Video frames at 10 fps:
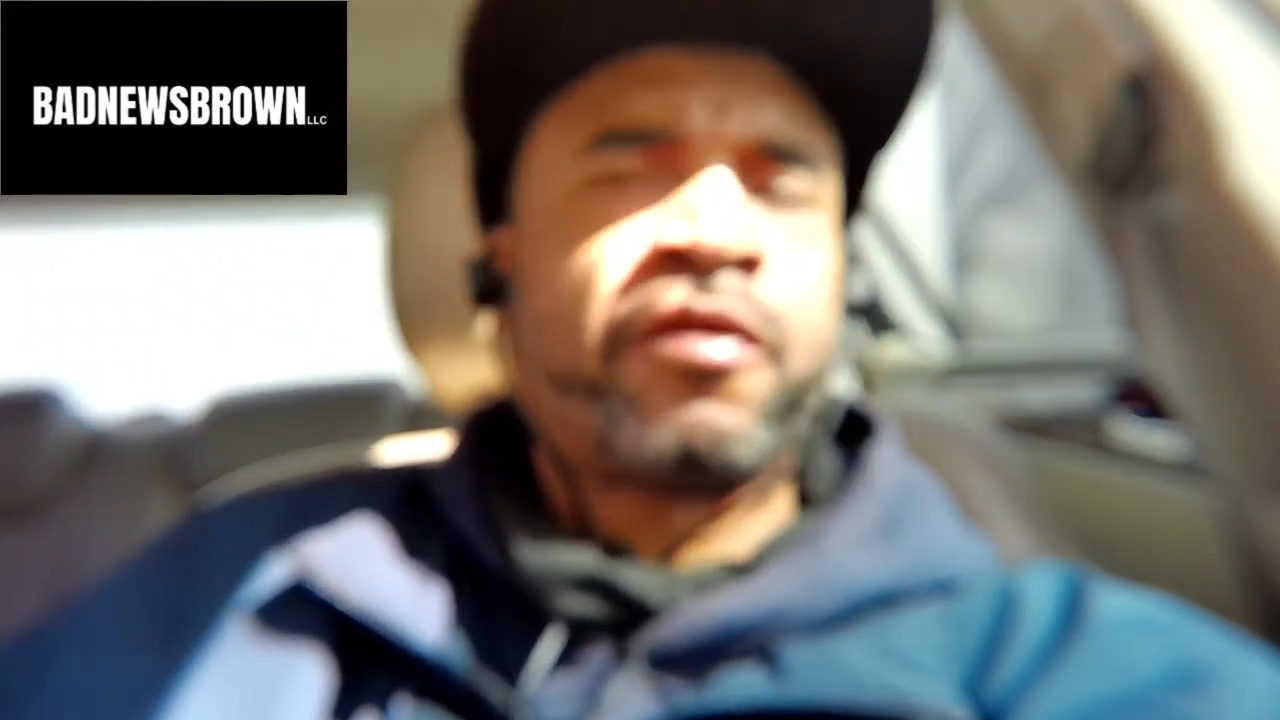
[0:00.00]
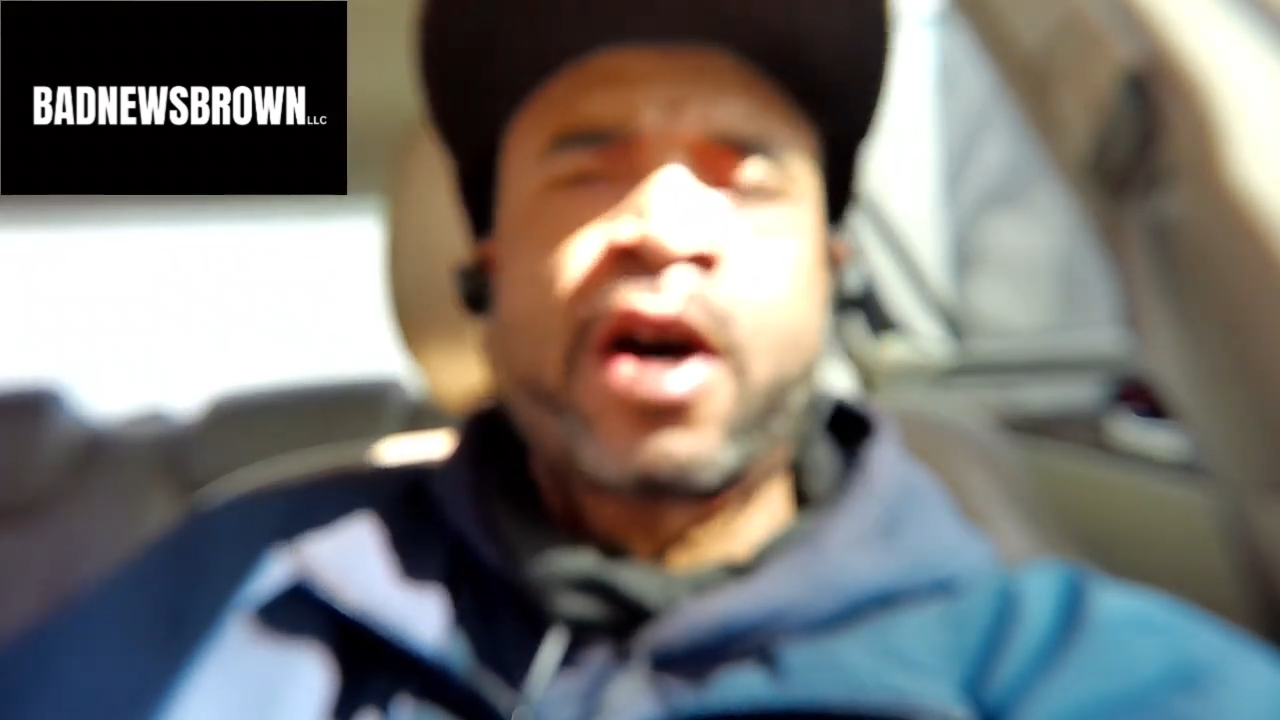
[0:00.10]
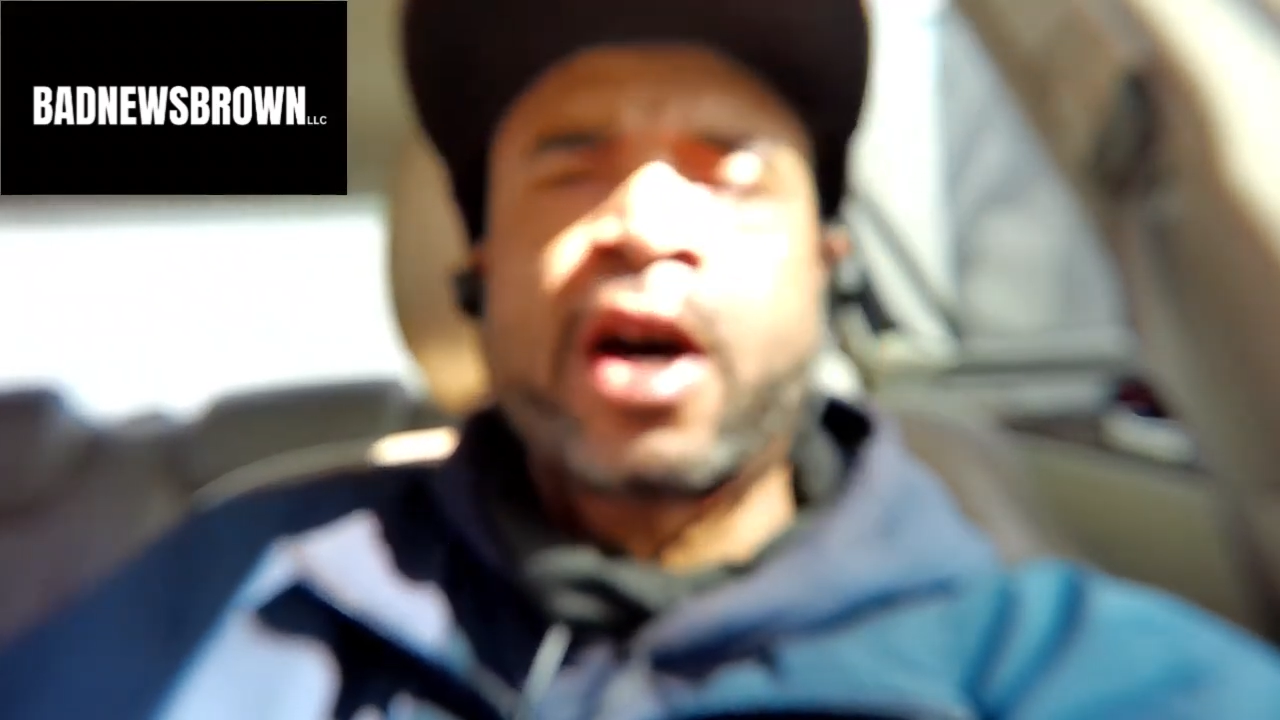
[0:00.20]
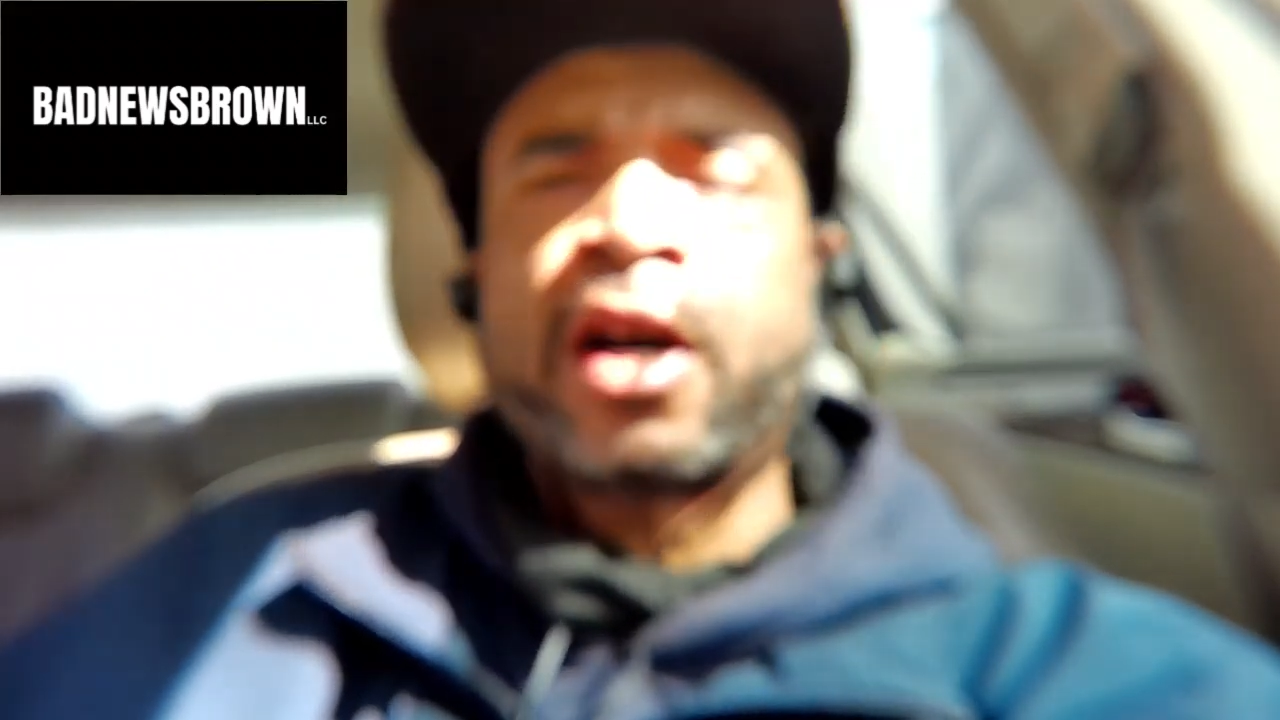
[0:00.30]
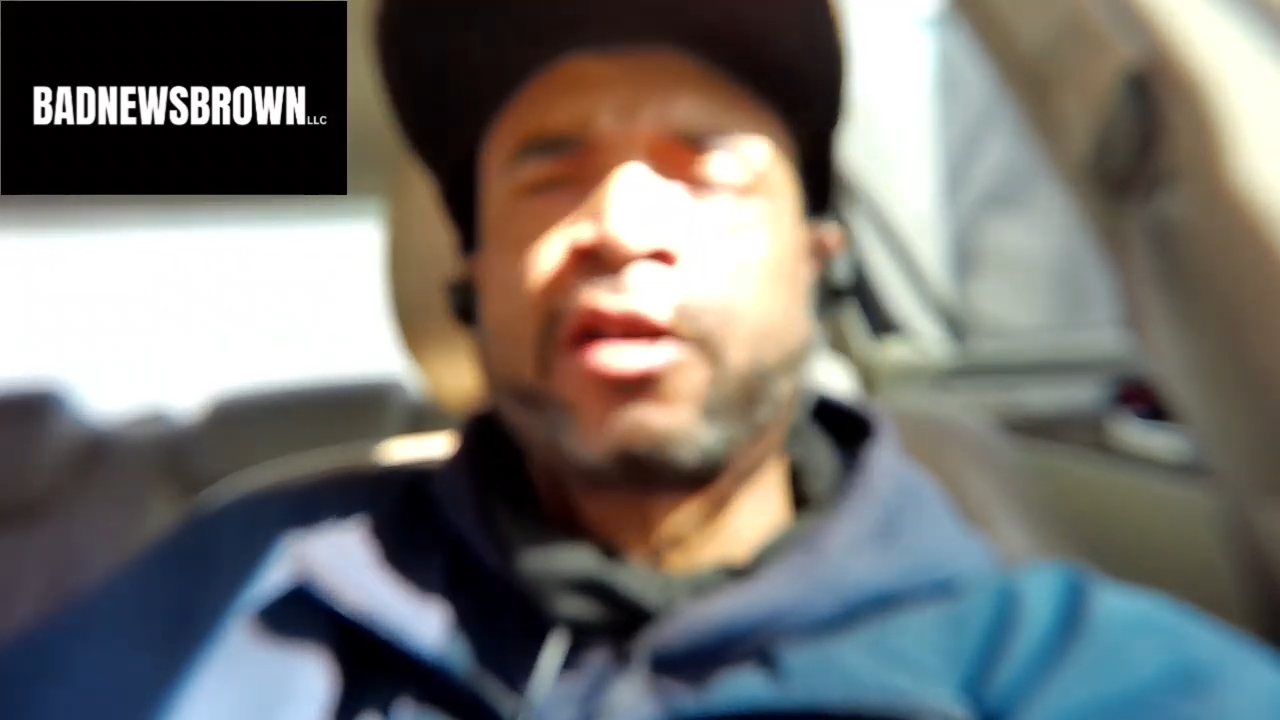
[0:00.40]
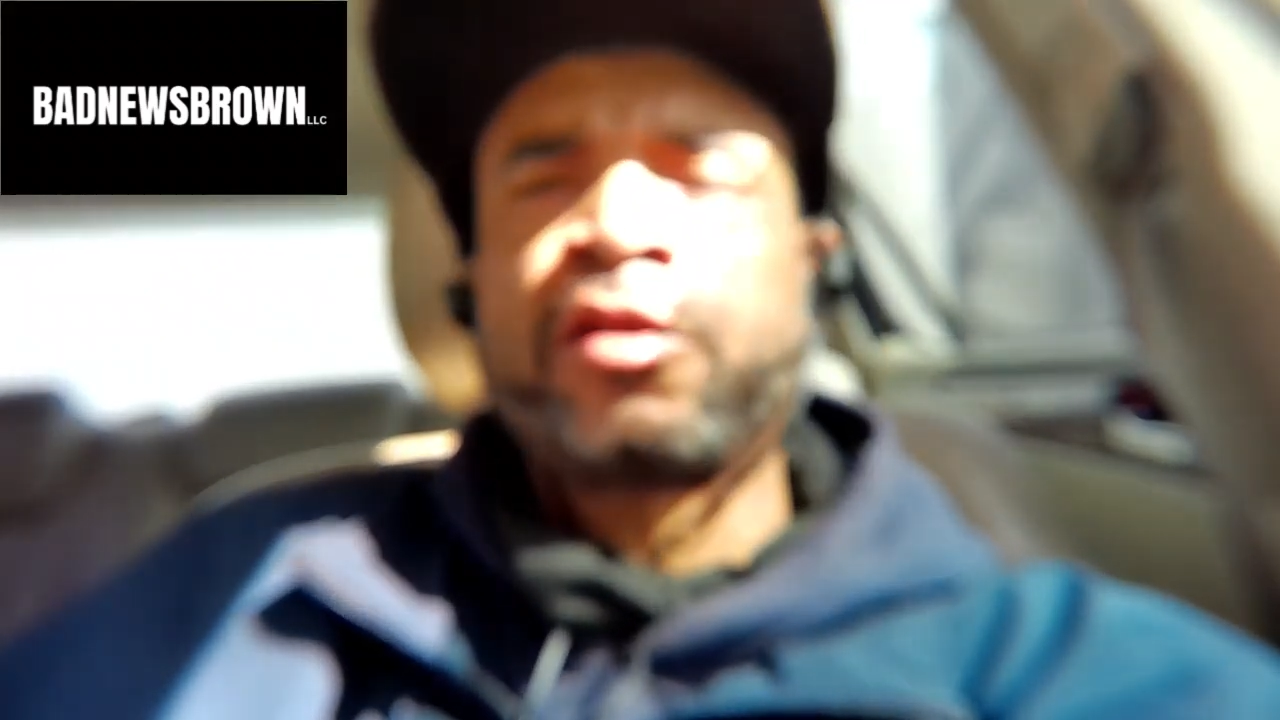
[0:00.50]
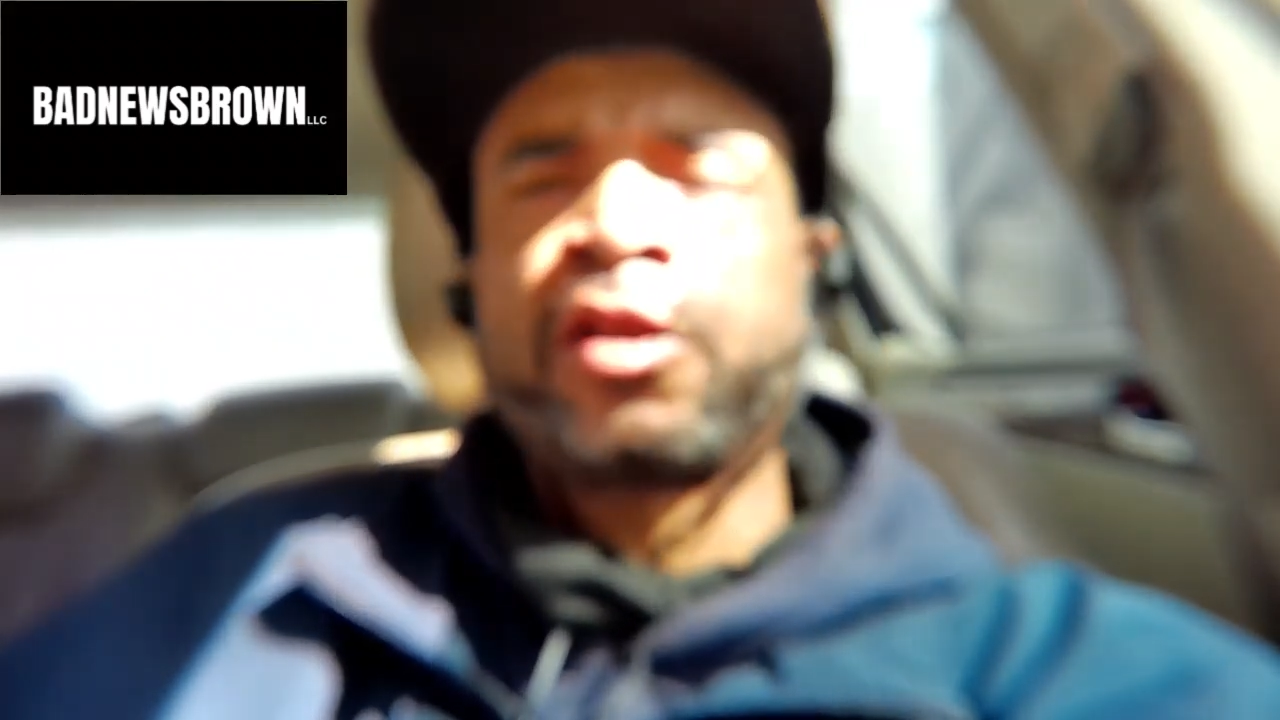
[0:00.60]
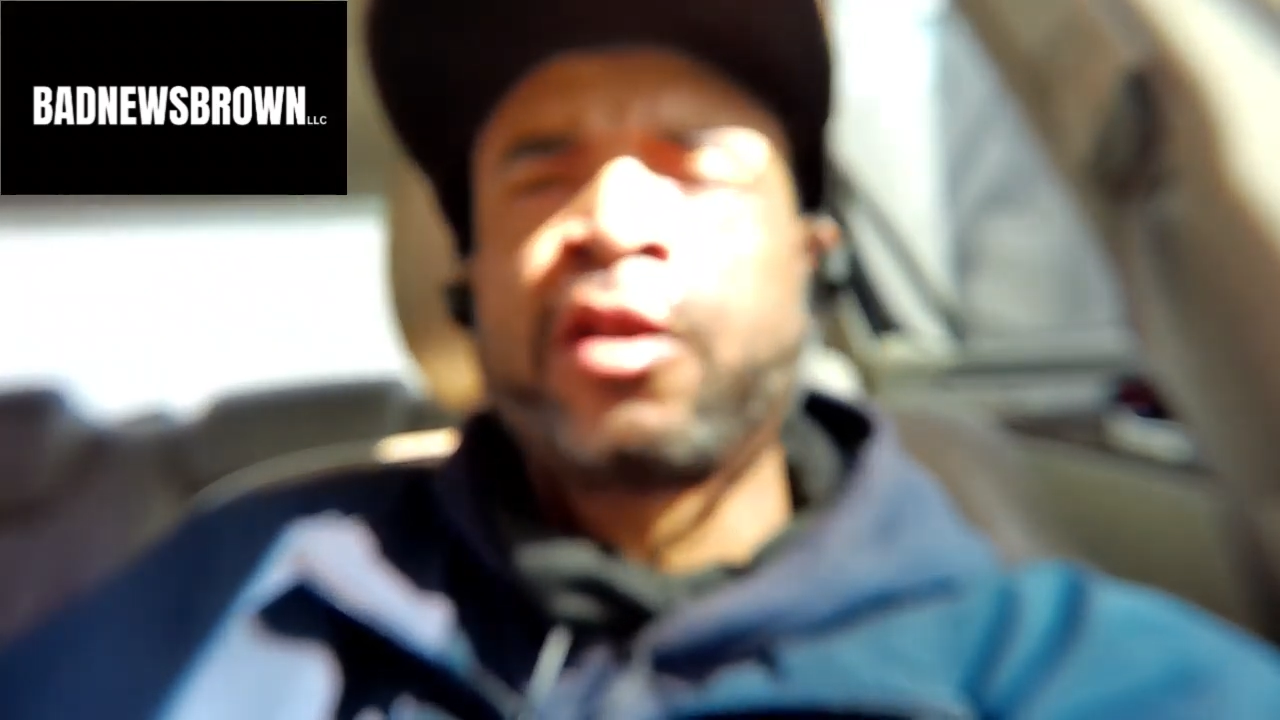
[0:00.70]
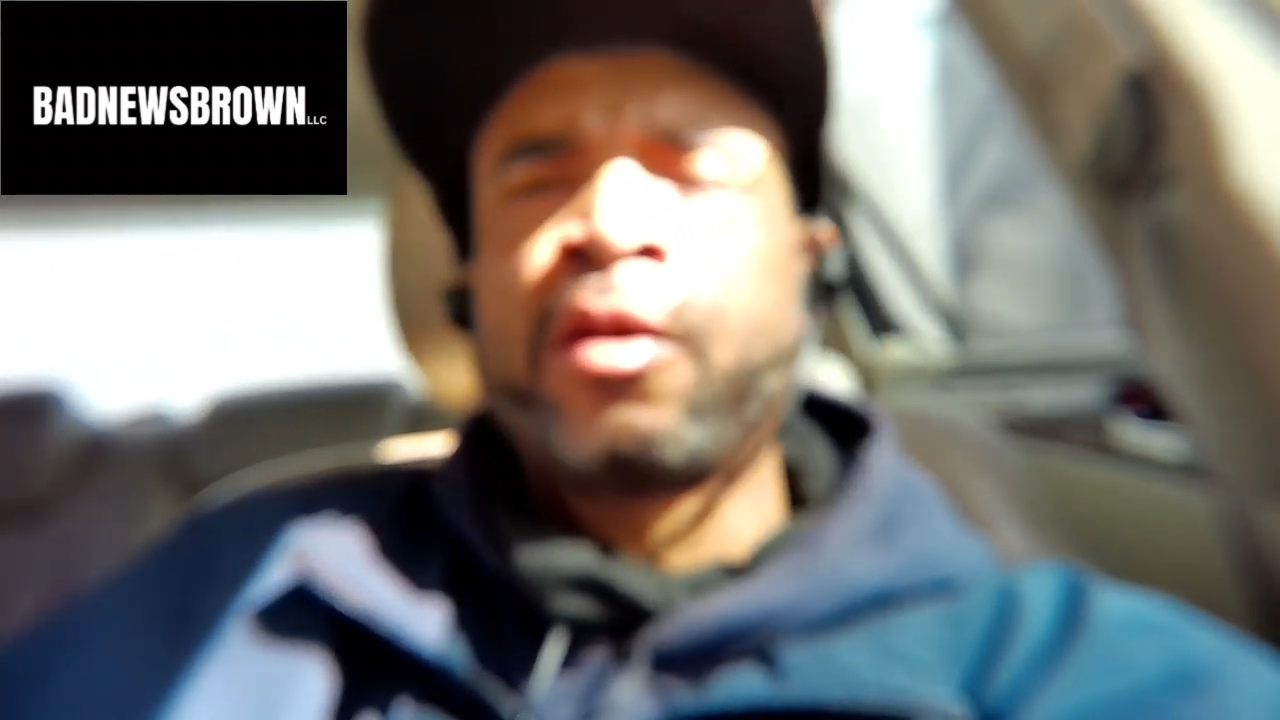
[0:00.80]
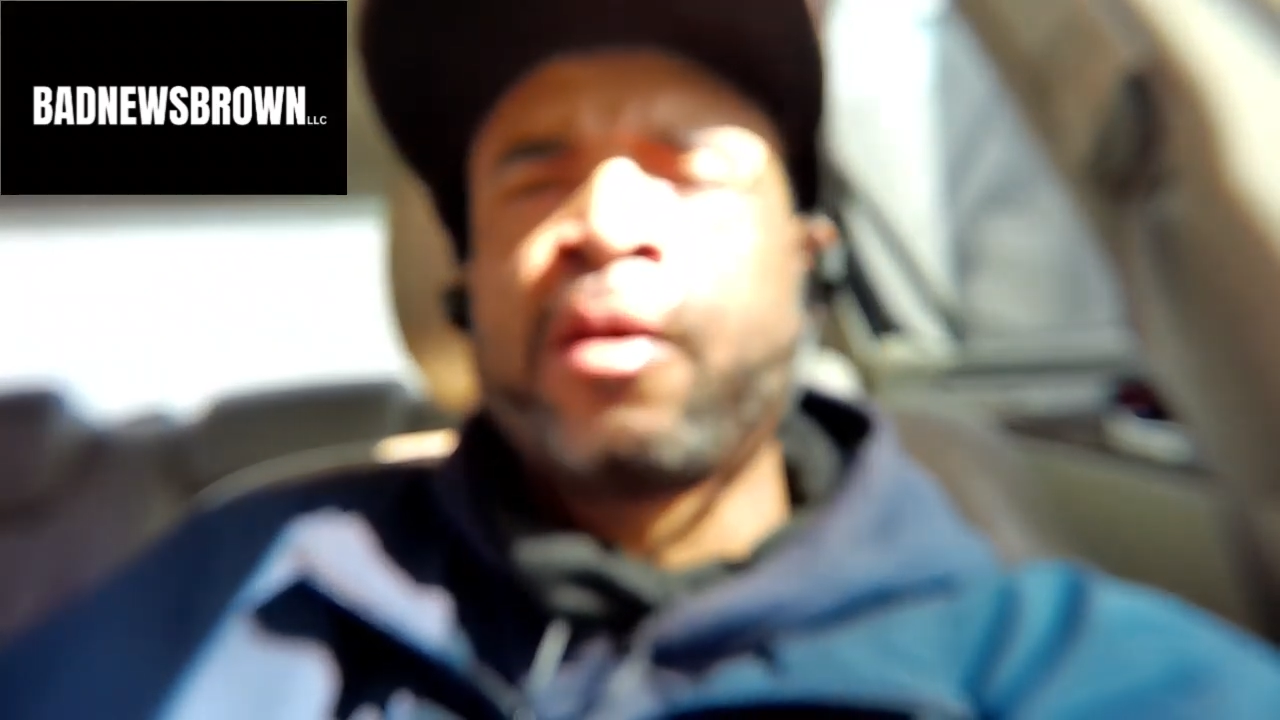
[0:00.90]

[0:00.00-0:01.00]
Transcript: fives,